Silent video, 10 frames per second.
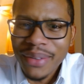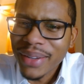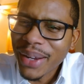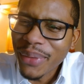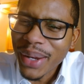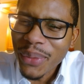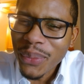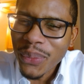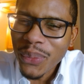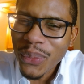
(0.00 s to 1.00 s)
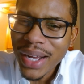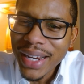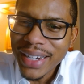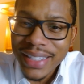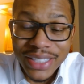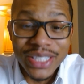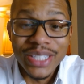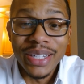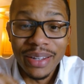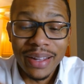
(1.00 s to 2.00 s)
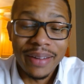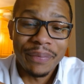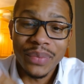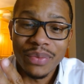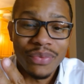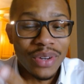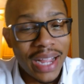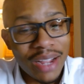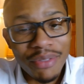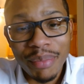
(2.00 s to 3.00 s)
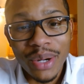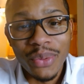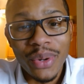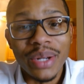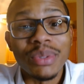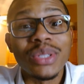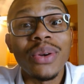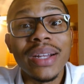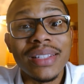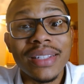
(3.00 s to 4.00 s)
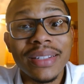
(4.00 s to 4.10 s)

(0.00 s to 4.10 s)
I'm like, wait, what? And she, like, for lack of a better word, it was crazy.